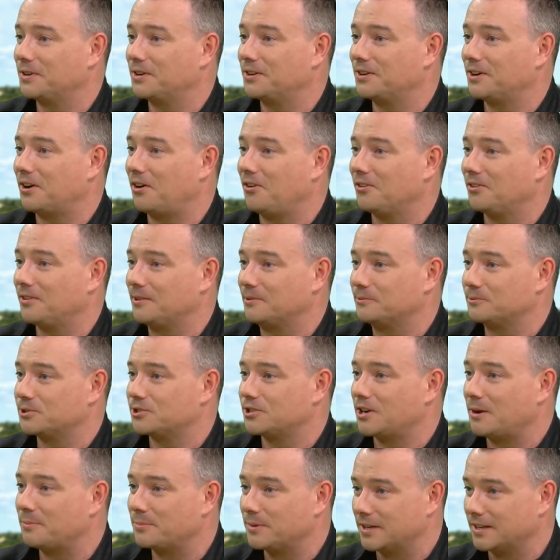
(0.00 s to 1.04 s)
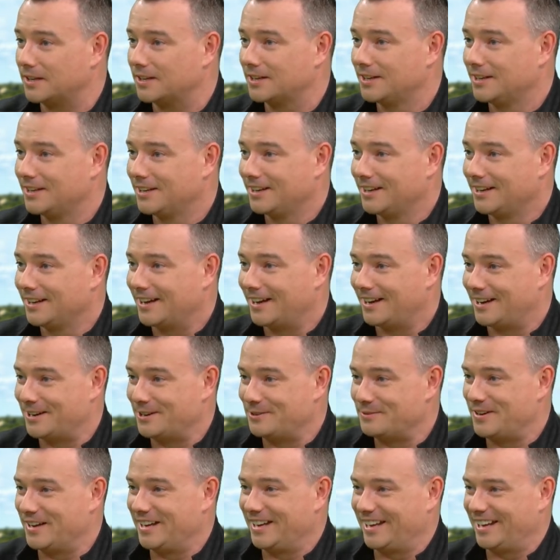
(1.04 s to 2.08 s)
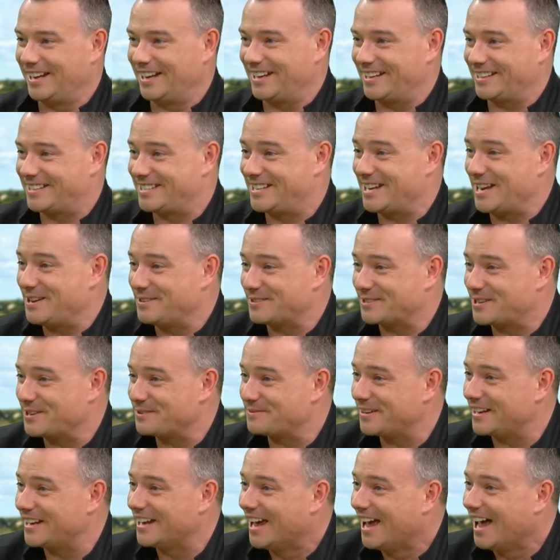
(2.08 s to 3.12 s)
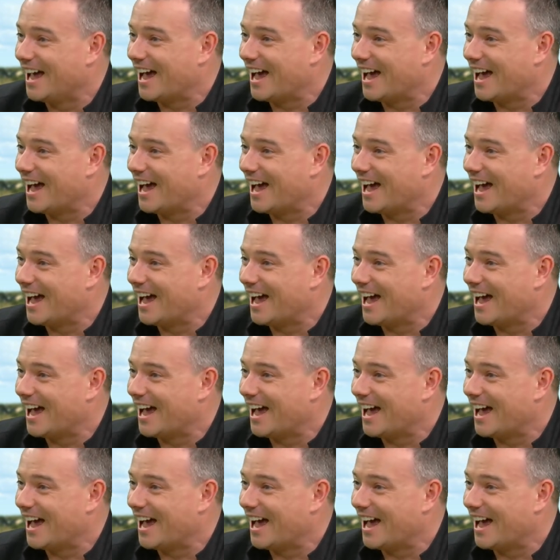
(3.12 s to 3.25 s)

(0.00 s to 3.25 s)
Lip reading: They're all out shopping. It seems to be.